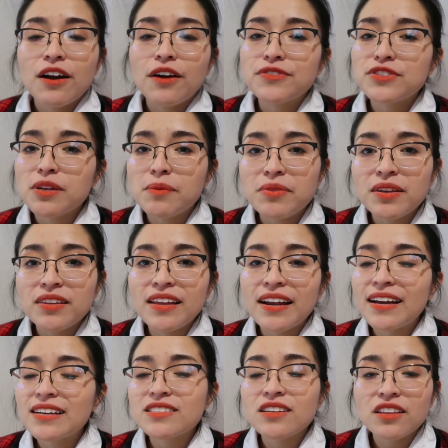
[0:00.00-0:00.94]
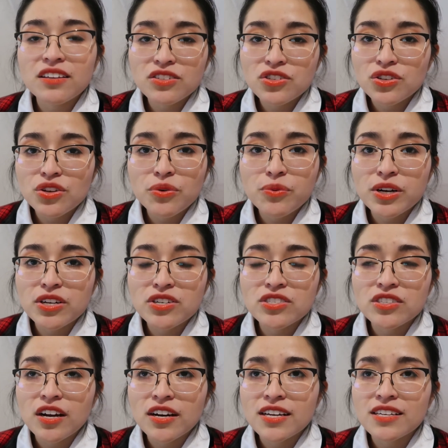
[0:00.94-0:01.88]
of something that has nothing to do with your
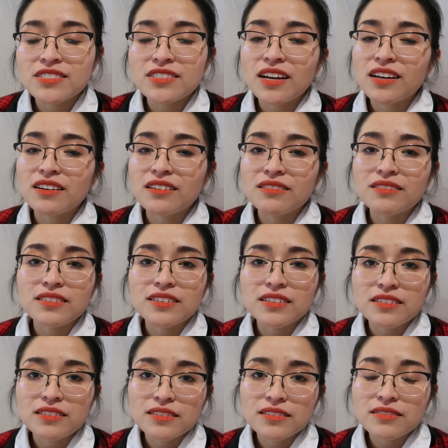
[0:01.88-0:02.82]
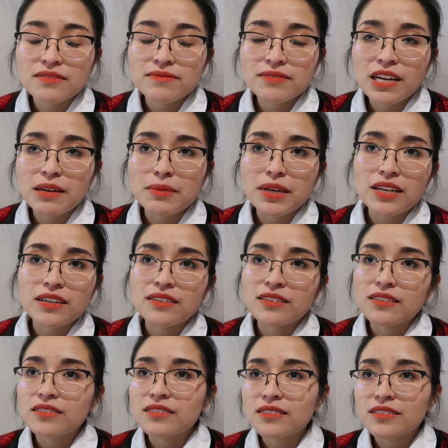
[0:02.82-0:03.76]
studies, then,
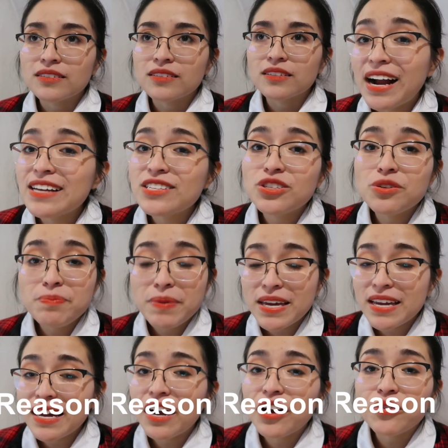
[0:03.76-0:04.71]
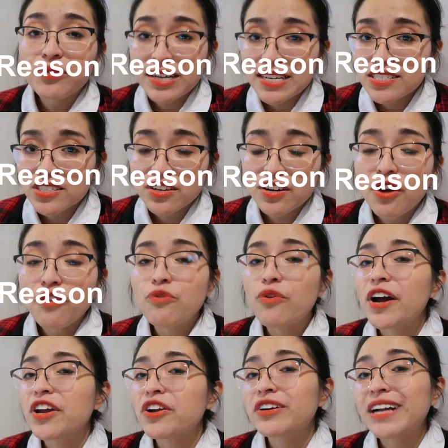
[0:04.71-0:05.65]
there has to be a reason of
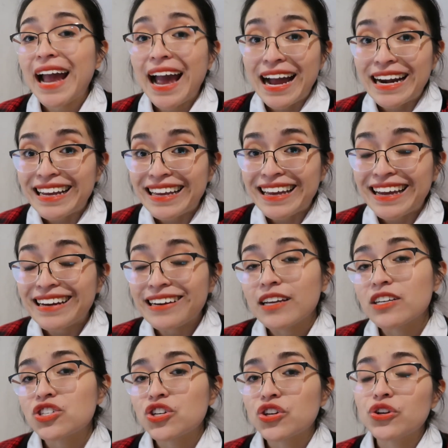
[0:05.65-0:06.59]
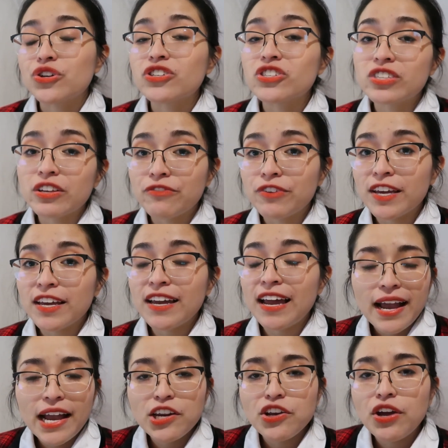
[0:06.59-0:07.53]
why you're adding it into your CV.
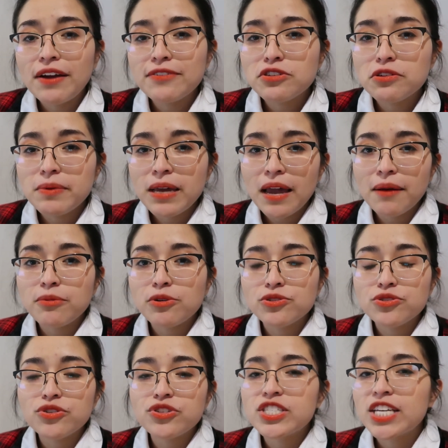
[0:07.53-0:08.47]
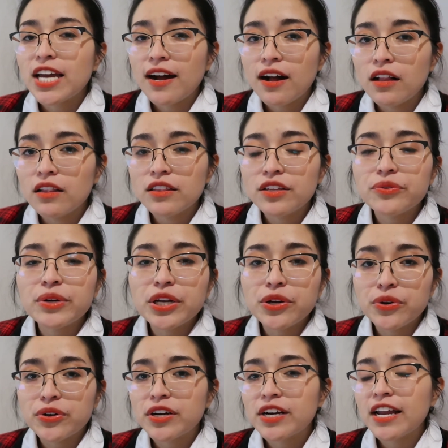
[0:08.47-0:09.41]
And you have to be able to tell the
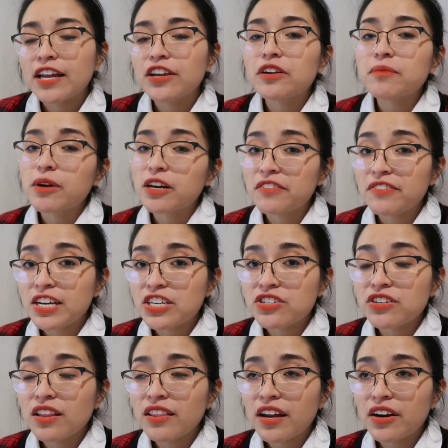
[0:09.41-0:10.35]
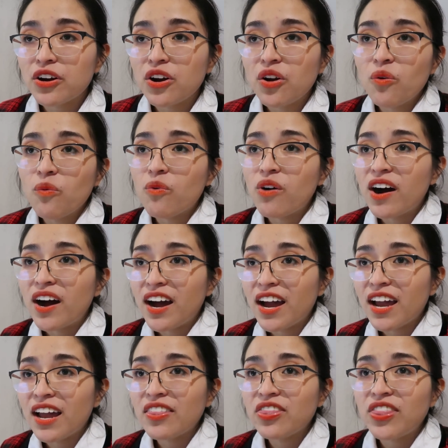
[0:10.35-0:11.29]
recruiter in your motivational letter
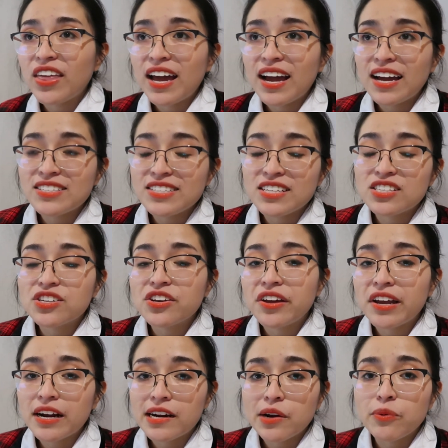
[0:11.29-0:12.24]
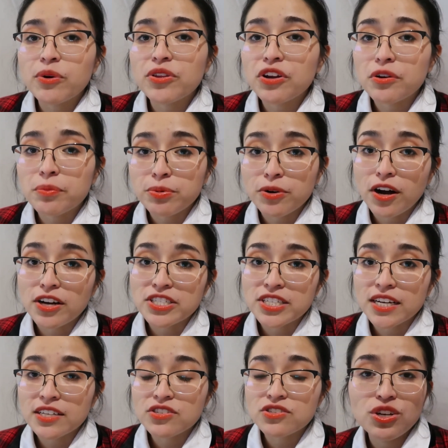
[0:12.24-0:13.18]
why that is coherent with your
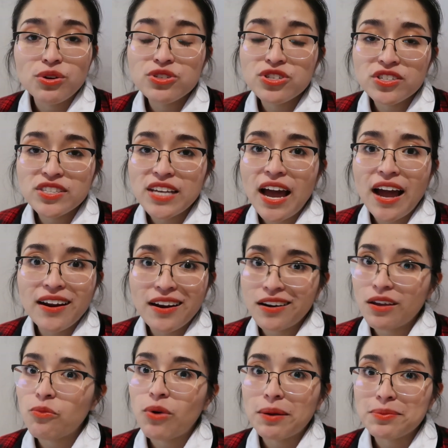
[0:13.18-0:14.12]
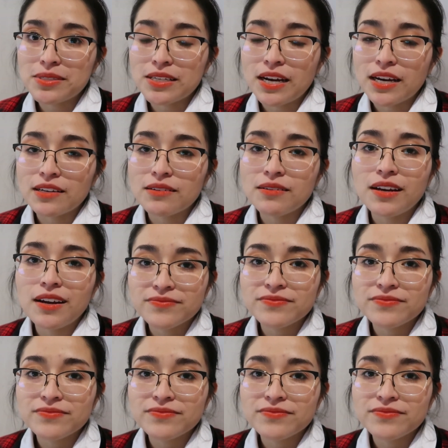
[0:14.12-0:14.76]
project. Don't just add any website.